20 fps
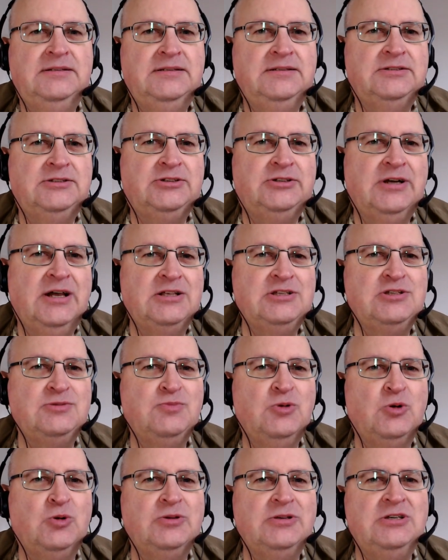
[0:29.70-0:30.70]

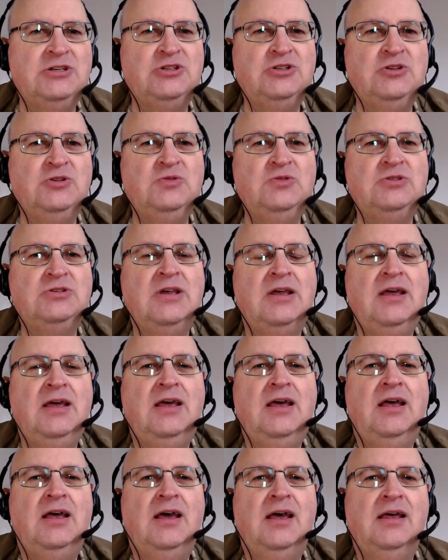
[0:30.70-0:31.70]
transport issues
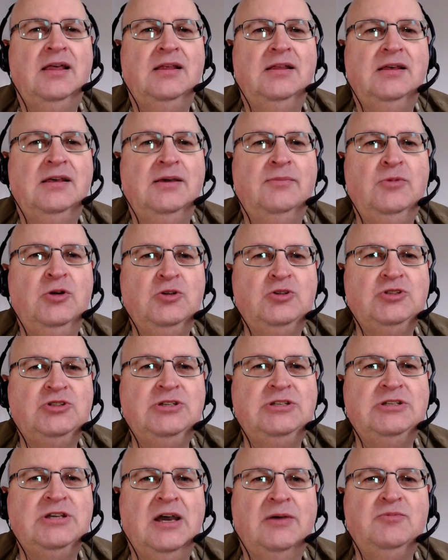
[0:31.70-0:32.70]
emergency
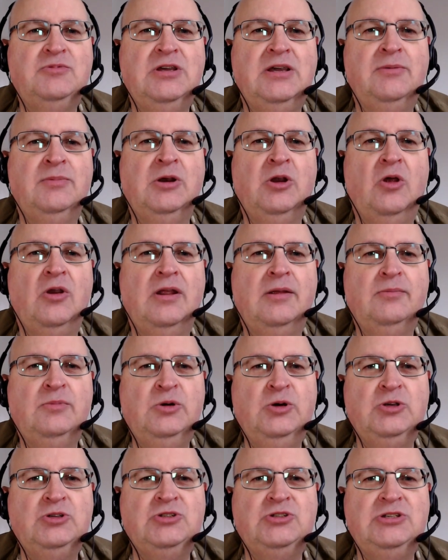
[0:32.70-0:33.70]
timetable on
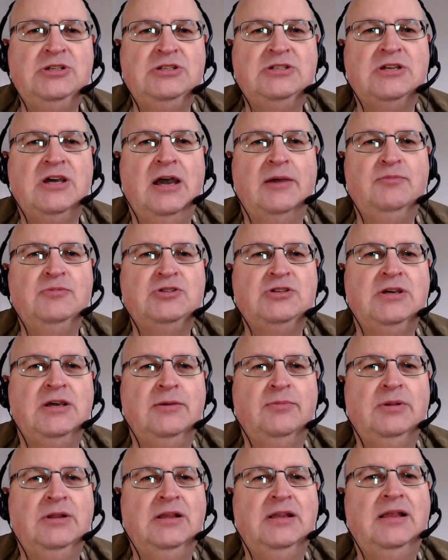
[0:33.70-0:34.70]
emergency
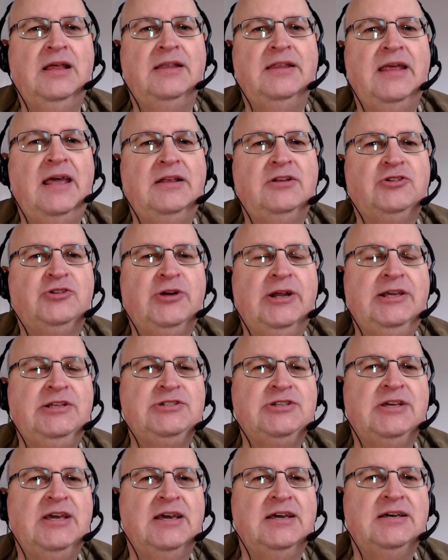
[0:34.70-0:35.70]
timetable and then trains
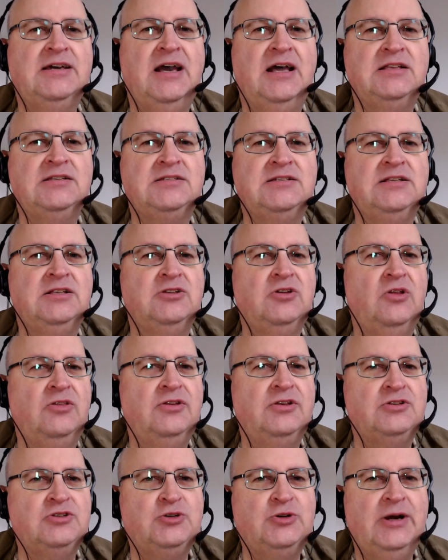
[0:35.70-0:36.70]
get cancelled on
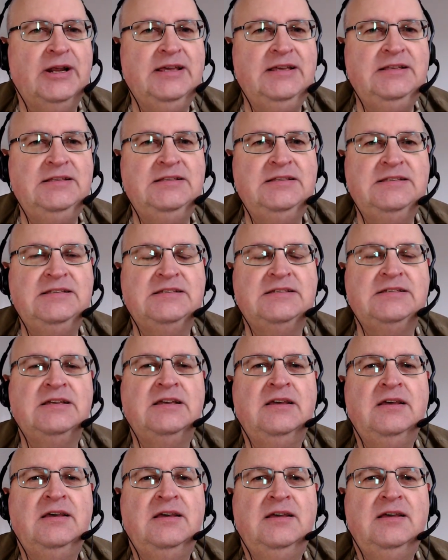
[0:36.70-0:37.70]
the trains
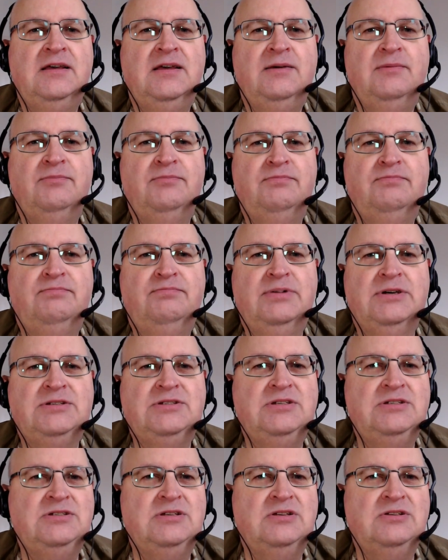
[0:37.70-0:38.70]

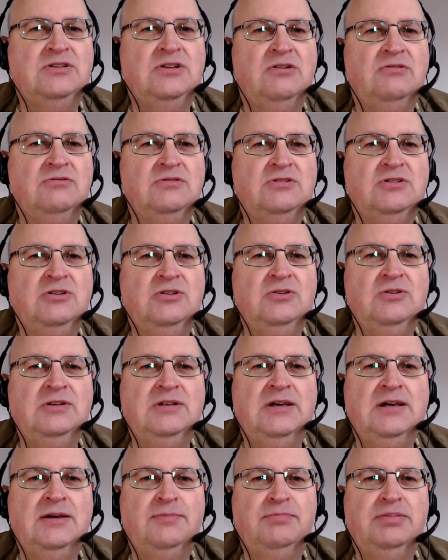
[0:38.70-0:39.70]
buses that don't turn
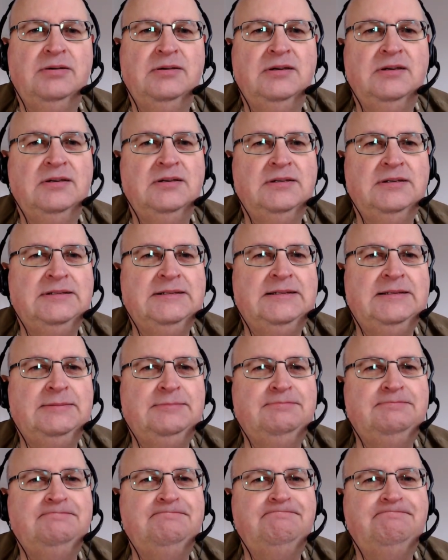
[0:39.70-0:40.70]
up
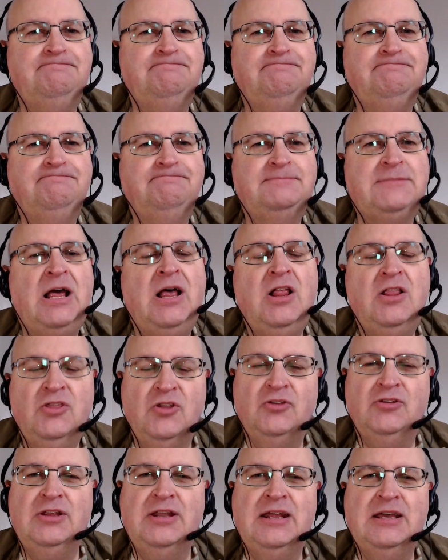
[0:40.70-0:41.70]
um,
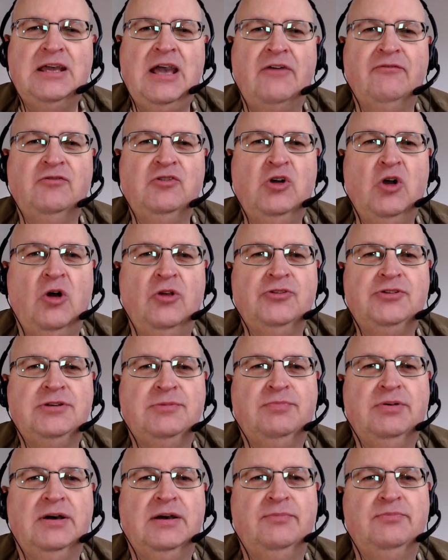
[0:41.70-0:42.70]
not that i haven't gone to
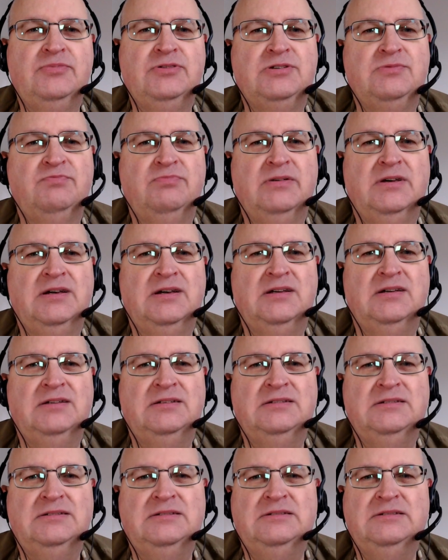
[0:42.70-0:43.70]
pubs but
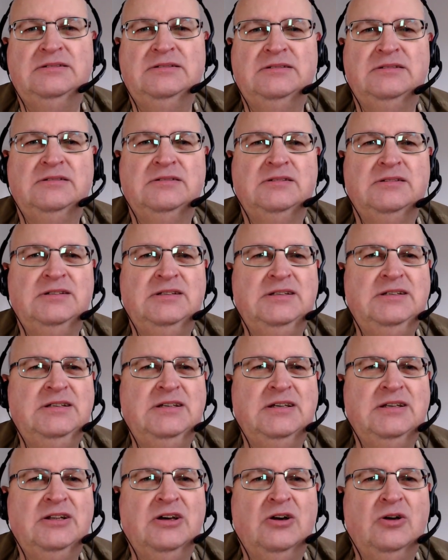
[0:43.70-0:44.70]
uh,
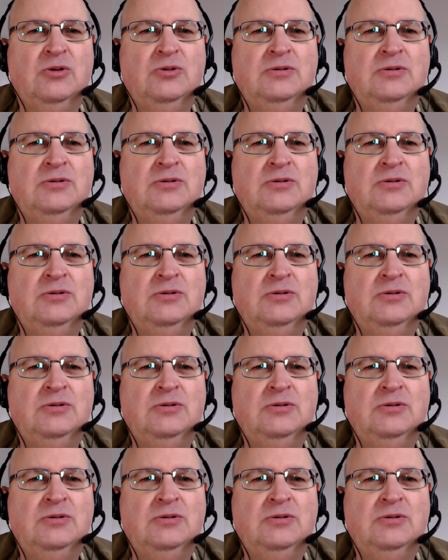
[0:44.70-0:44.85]
you know